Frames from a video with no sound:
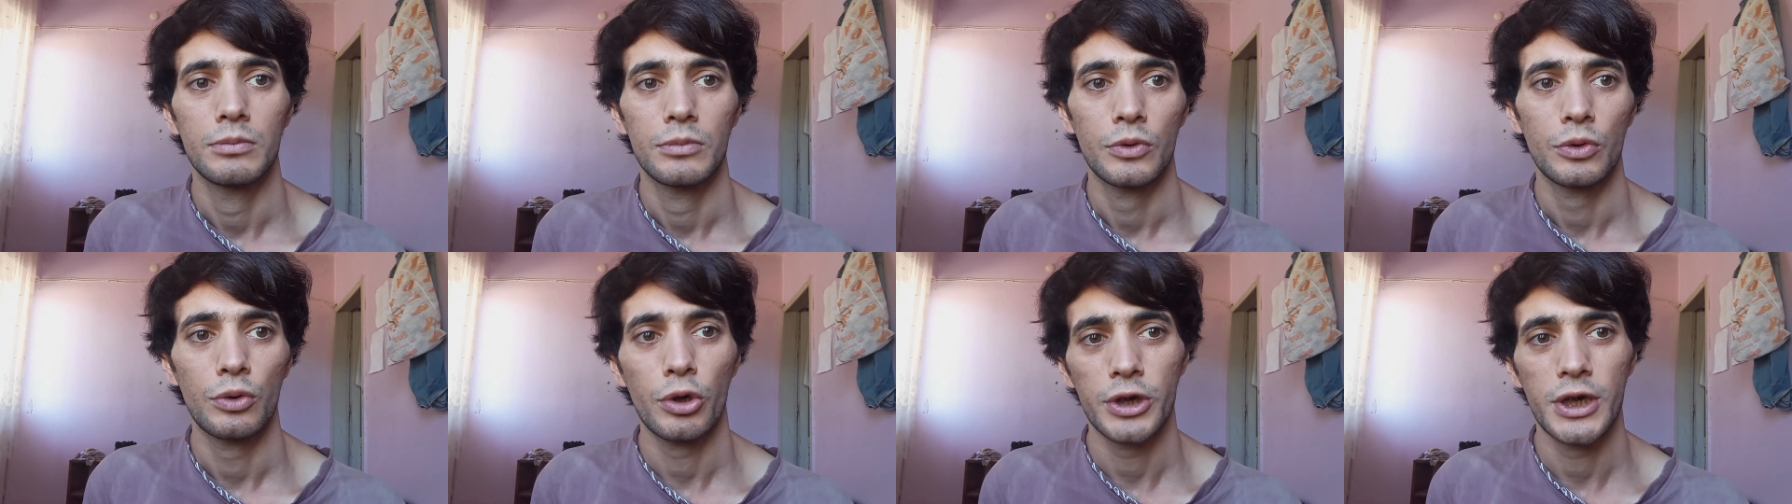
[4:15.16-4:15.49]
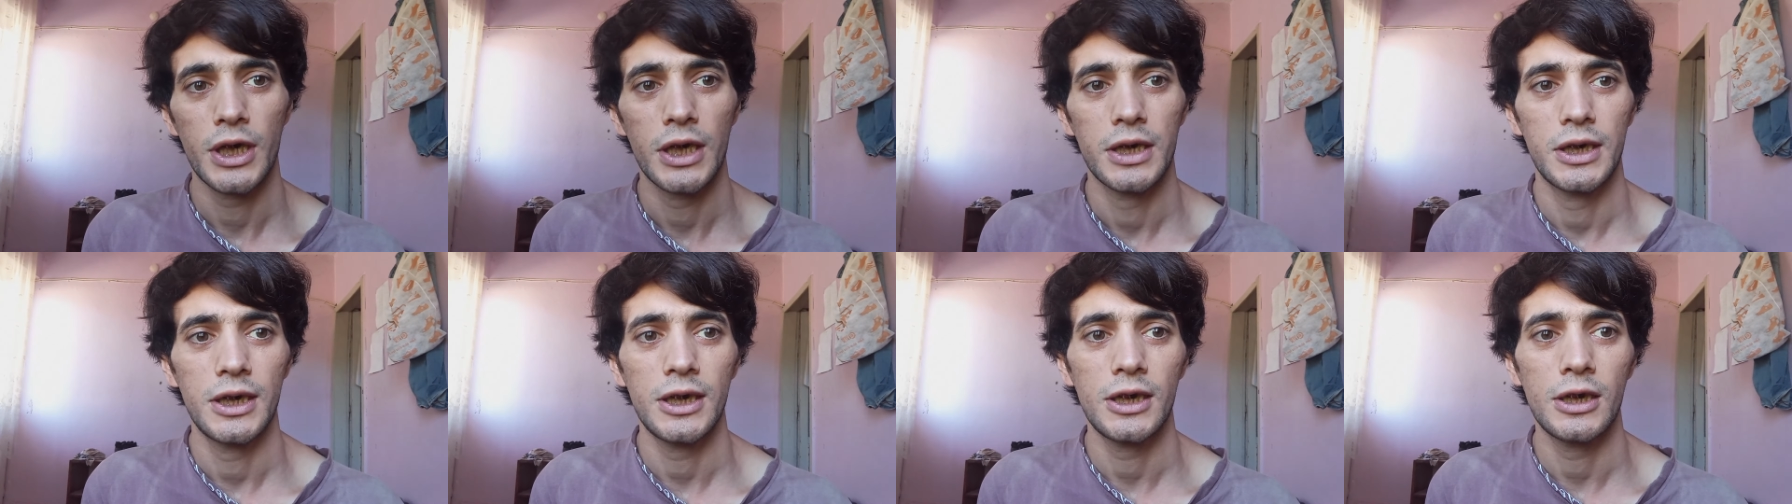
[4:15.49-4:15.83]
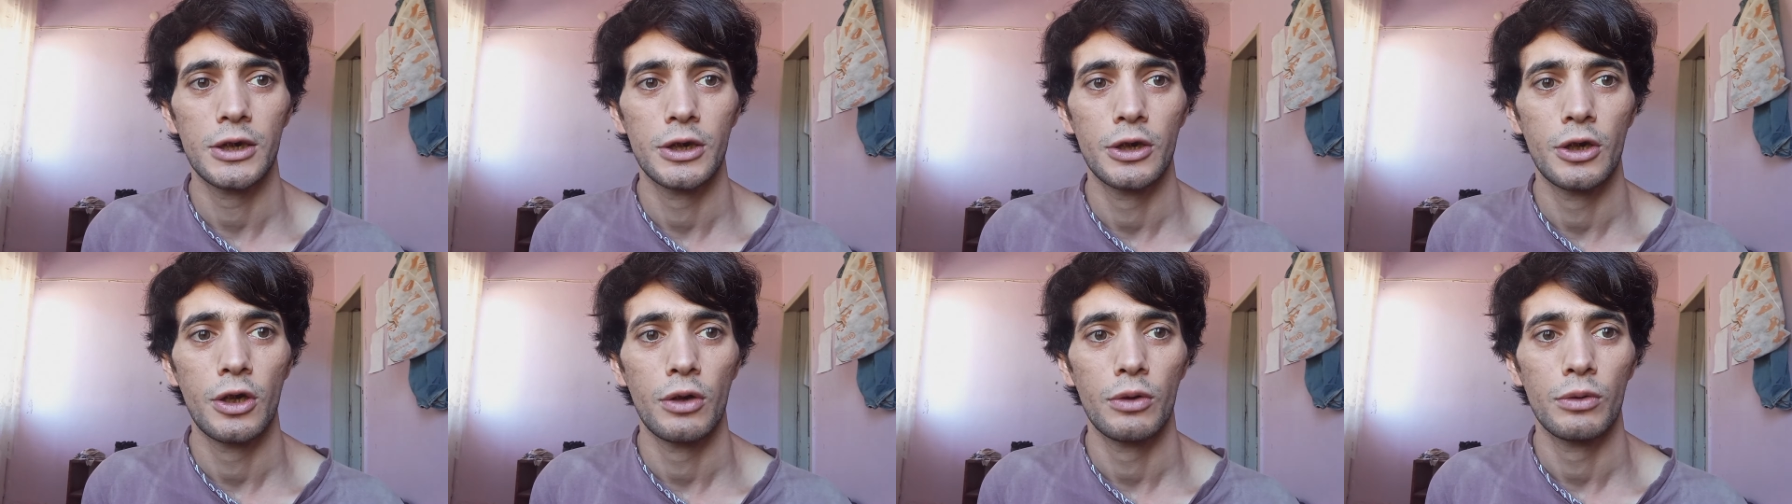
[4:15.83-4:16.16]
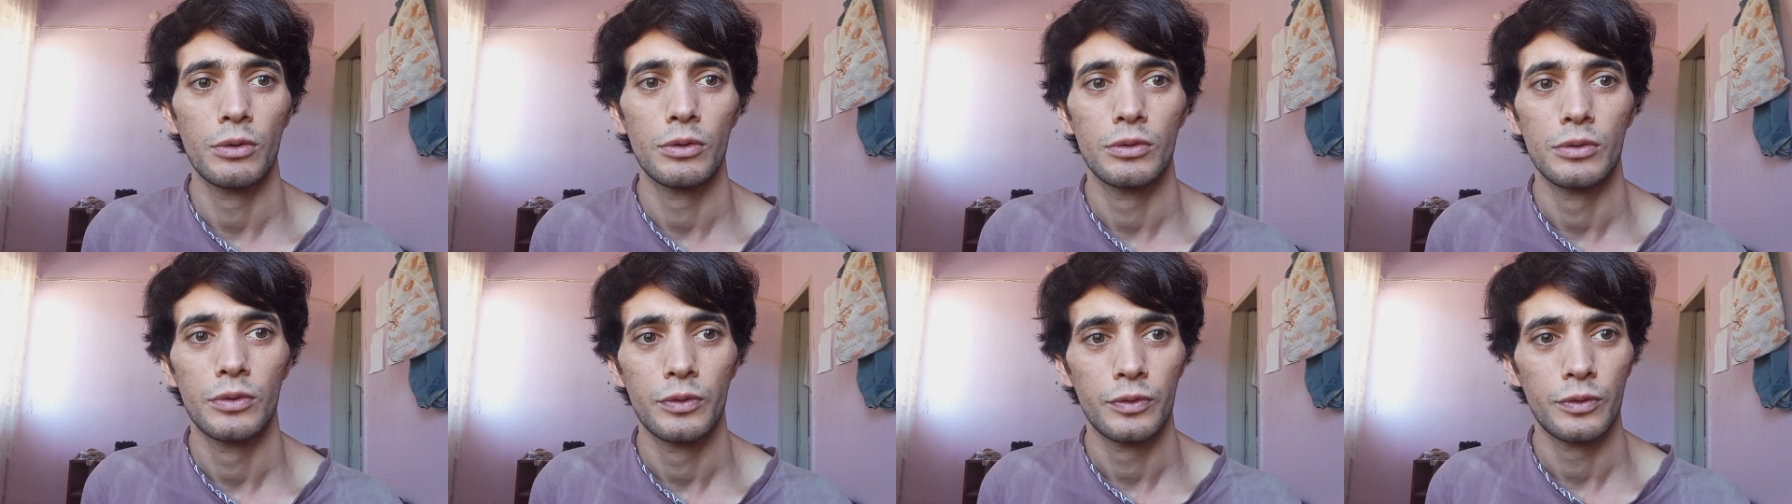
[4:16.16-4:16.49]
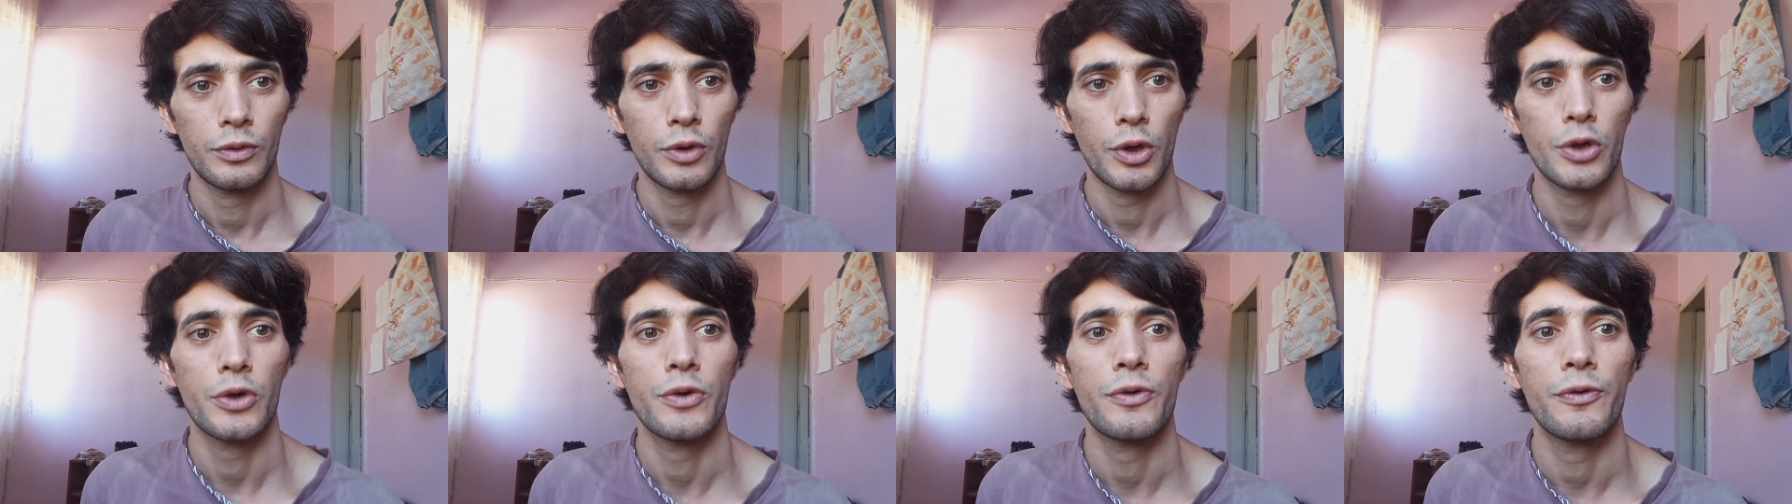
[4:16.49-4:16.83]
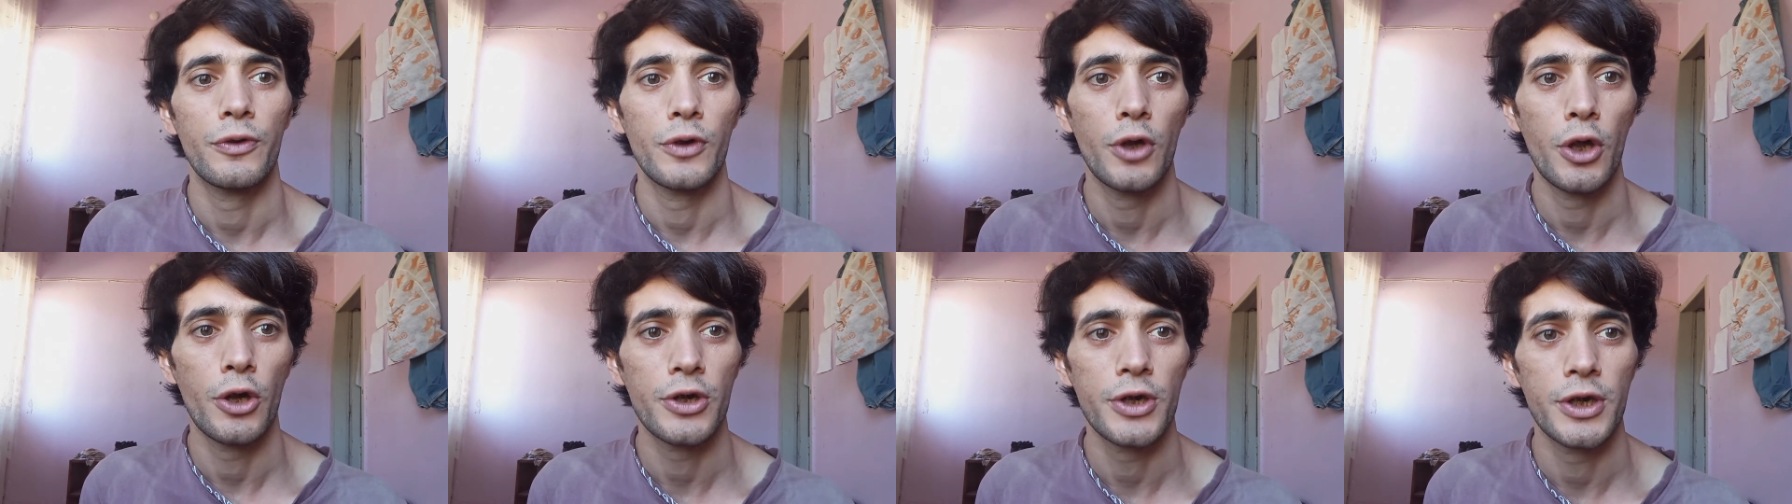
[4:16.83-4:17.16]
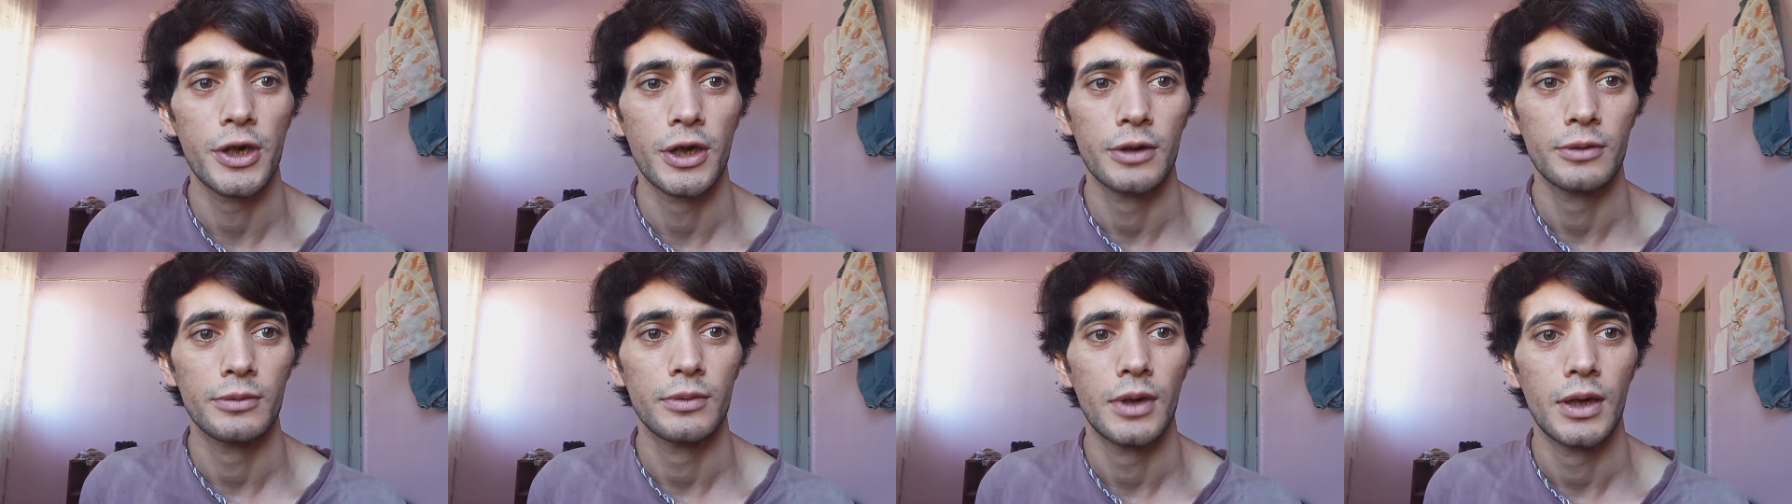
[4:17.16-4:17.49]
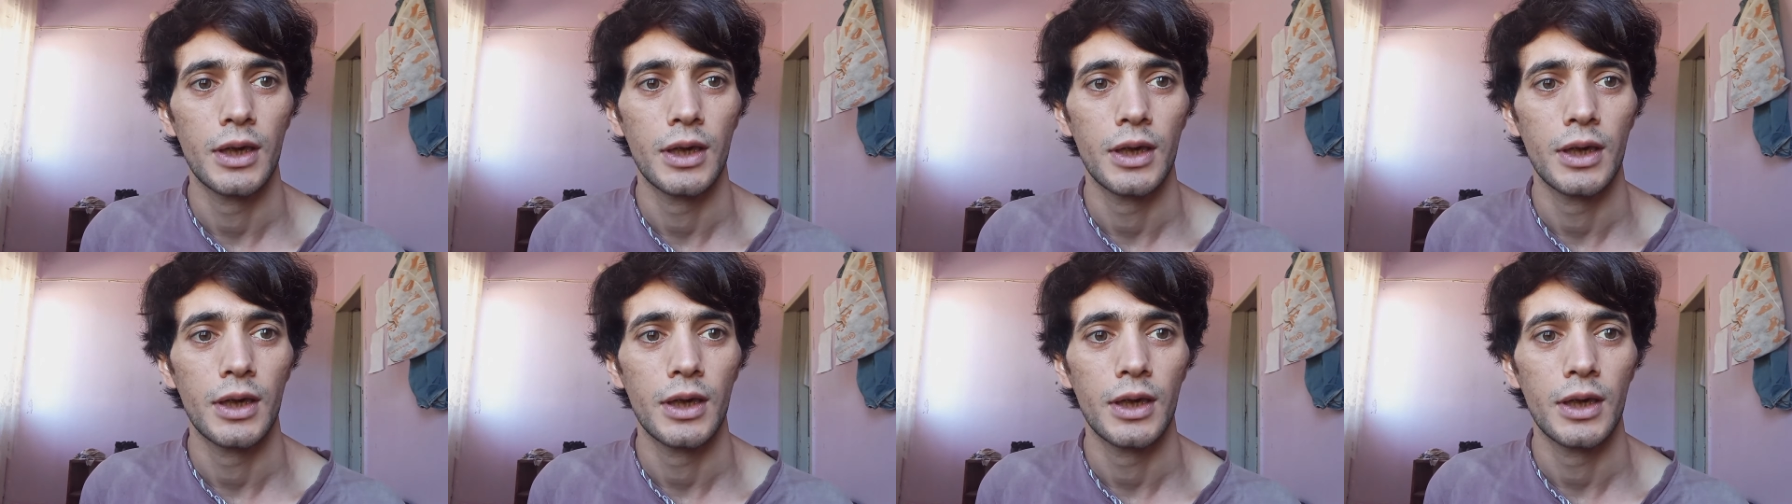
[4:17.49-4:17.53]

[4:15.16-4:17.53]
what I didn't know was flossing.